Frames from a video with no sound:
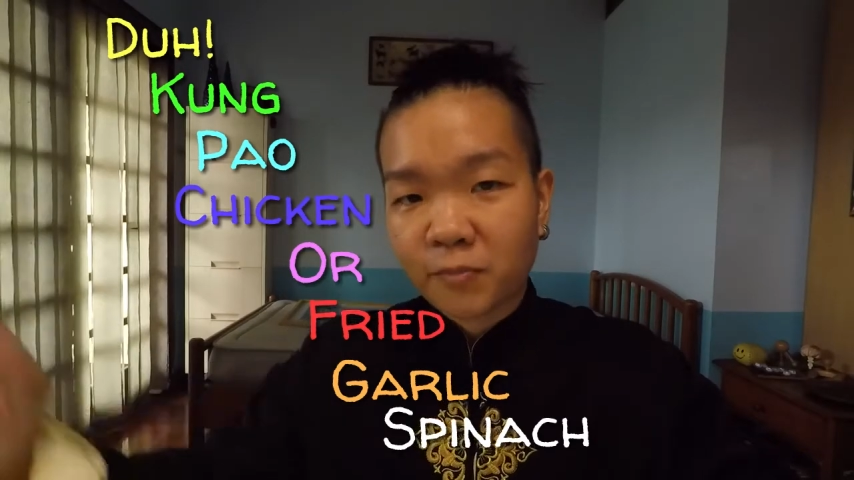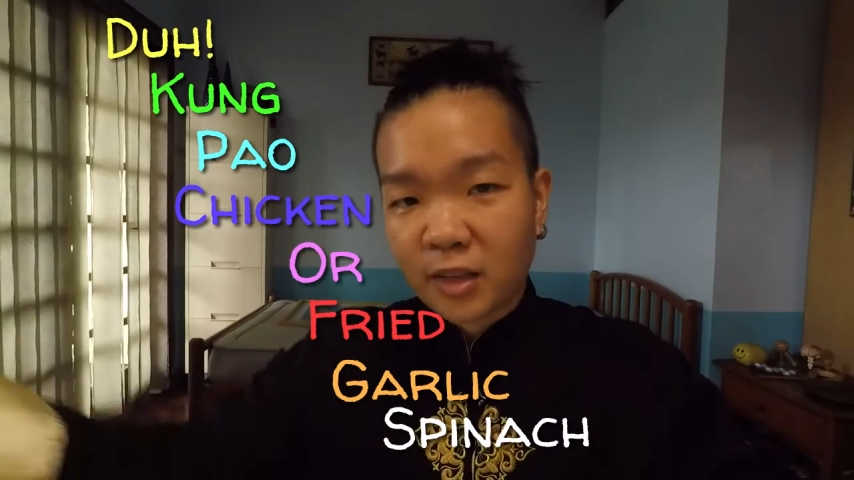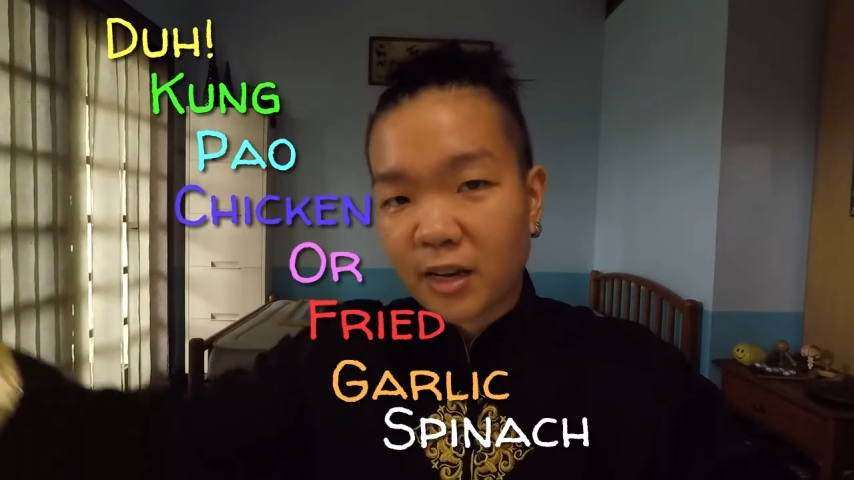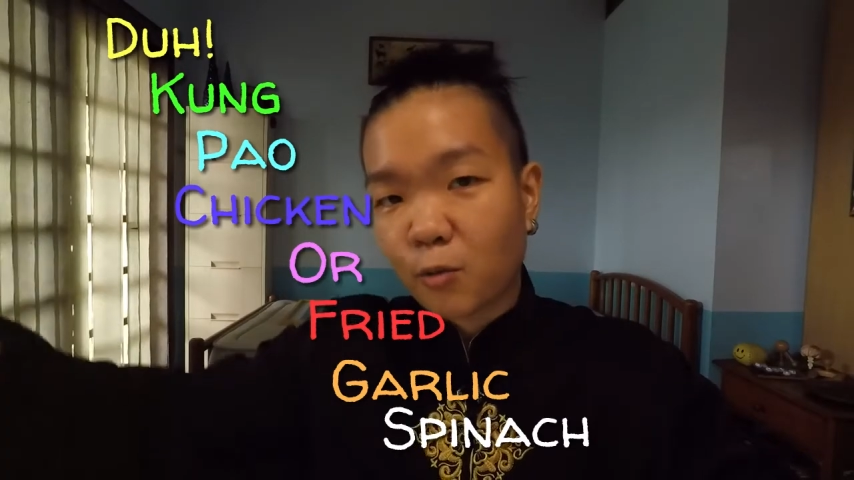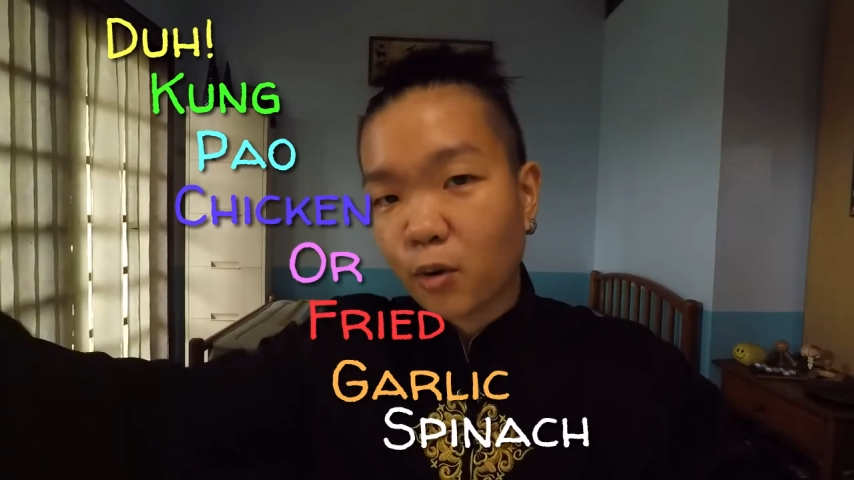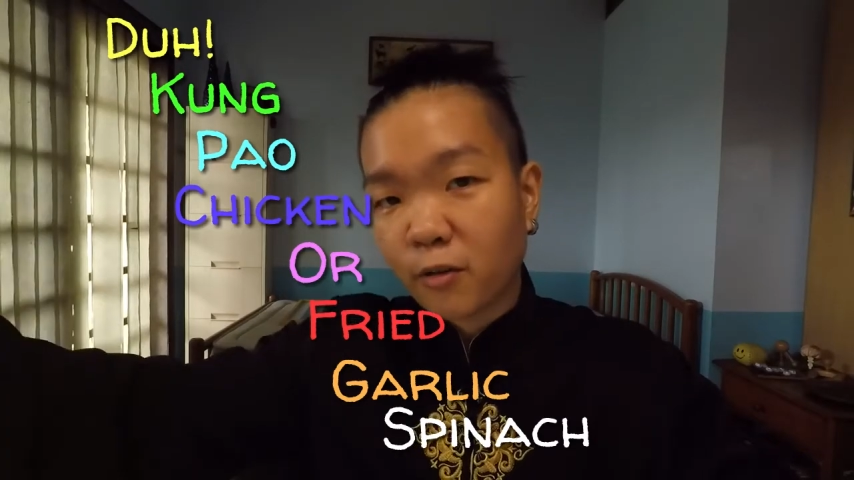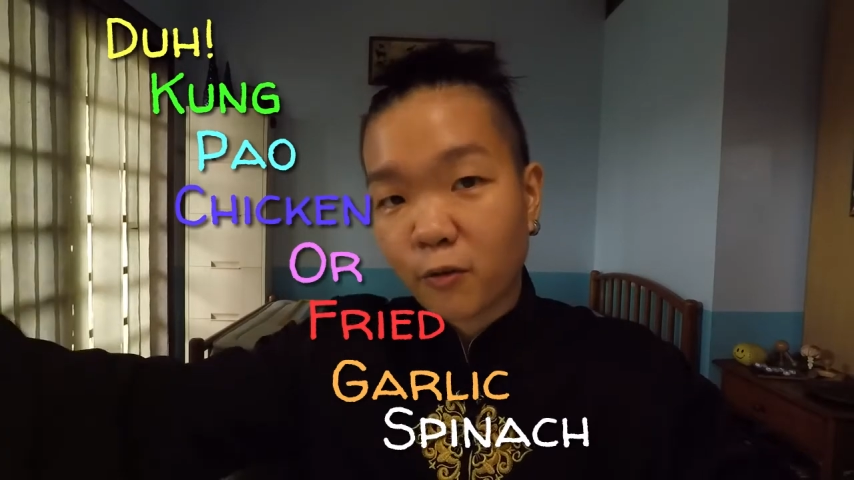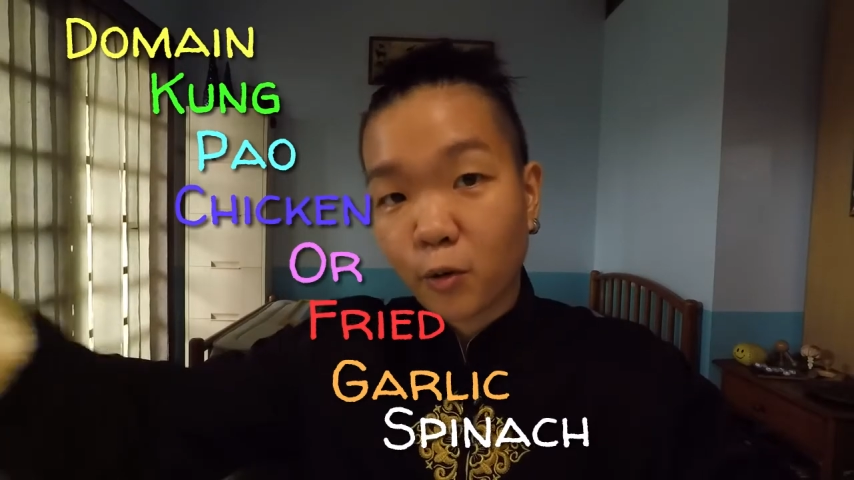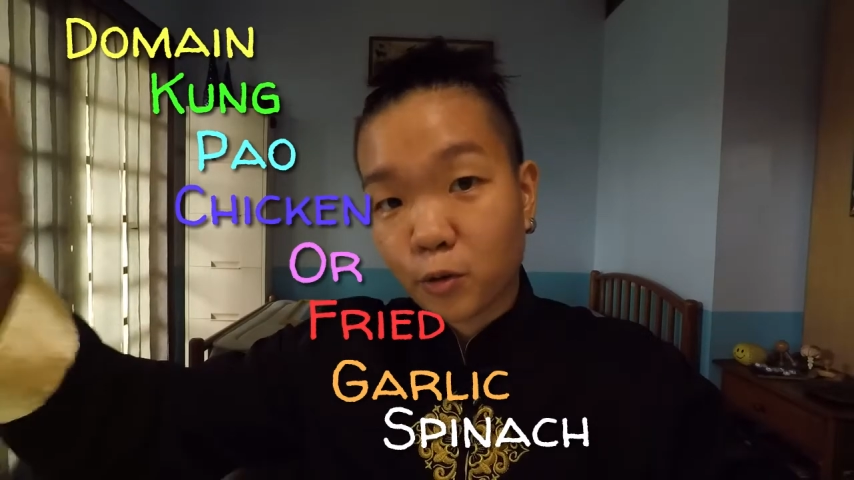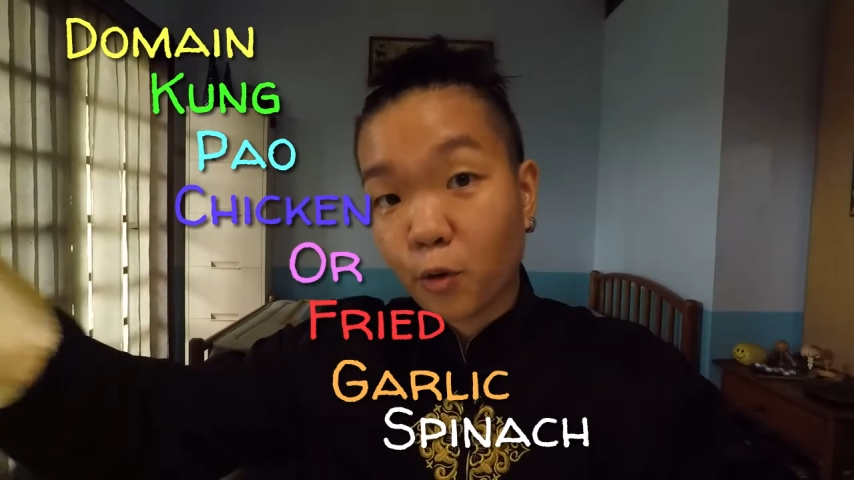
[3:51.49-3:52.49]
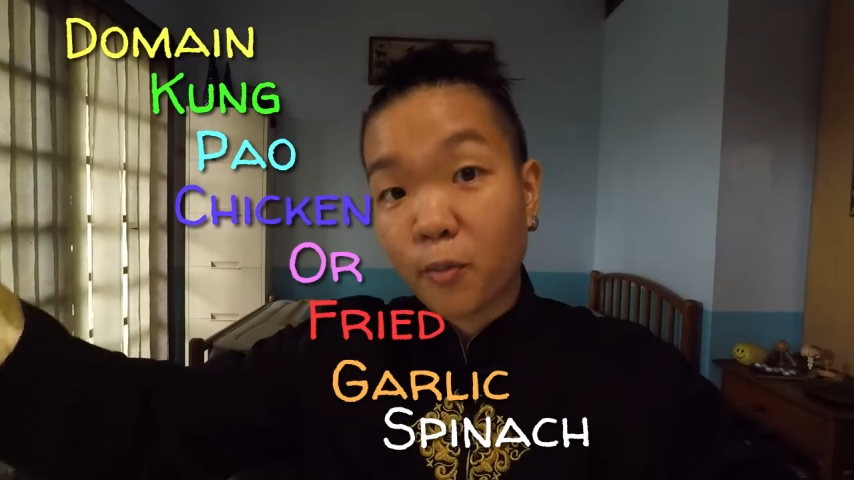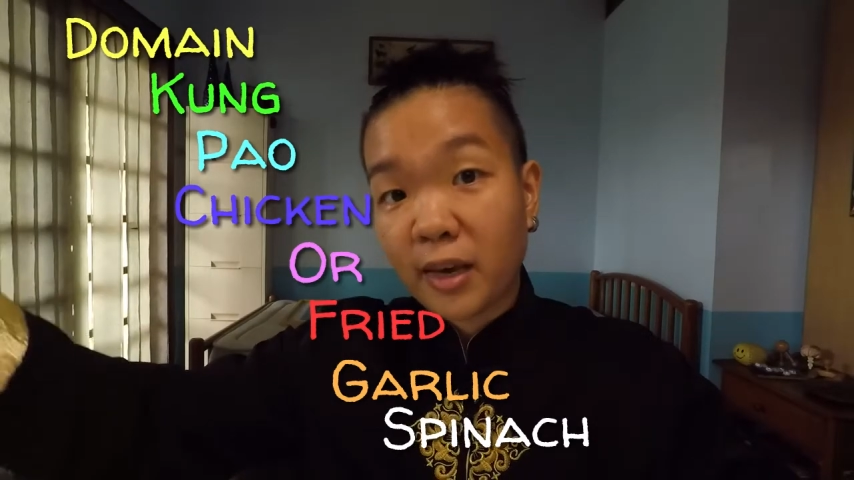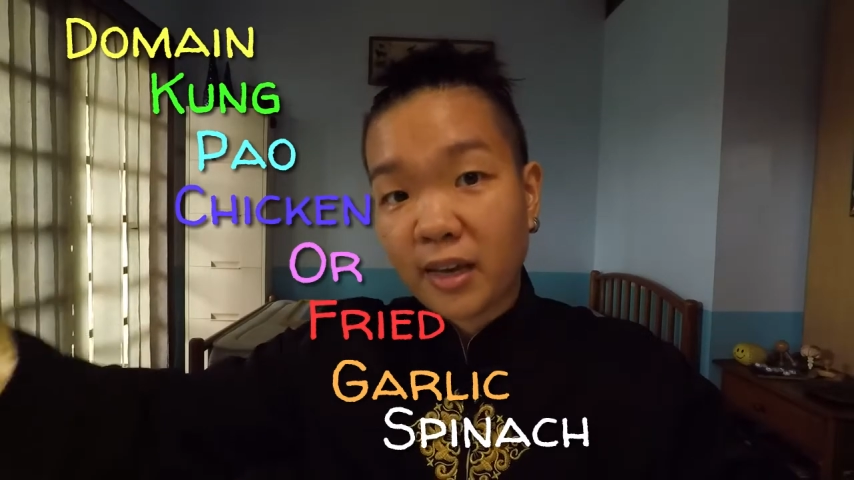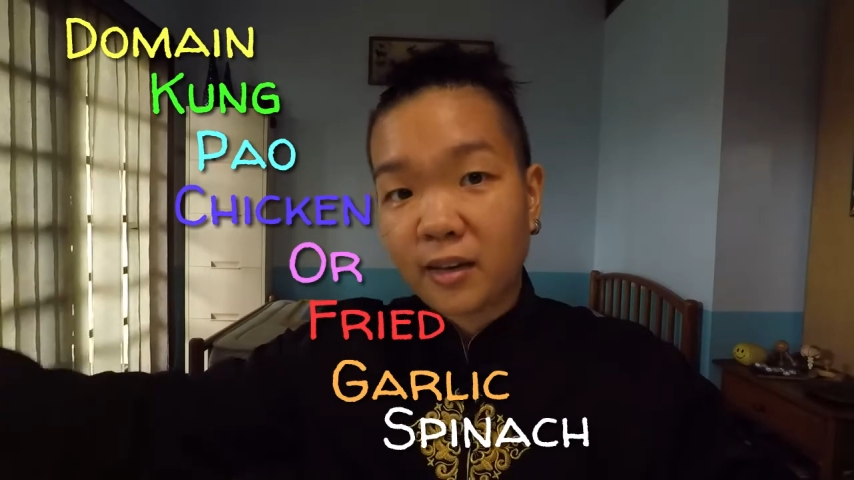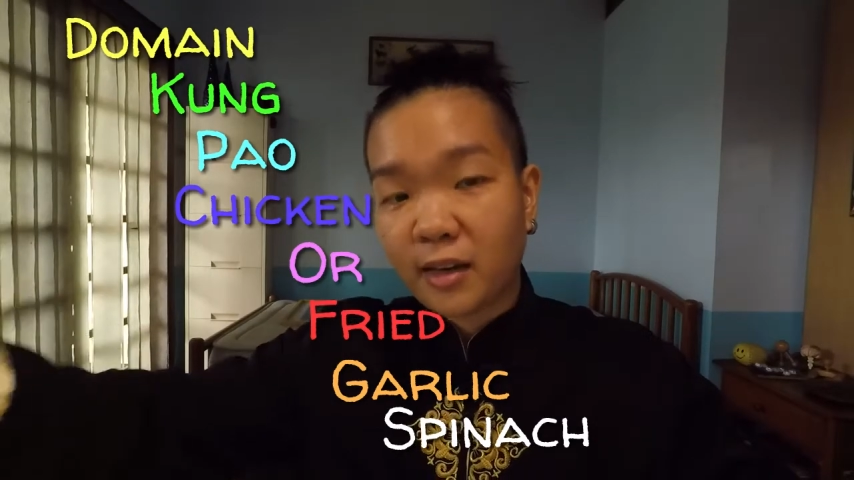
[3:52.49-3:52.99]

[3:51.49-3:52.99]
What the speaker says: that word for domain,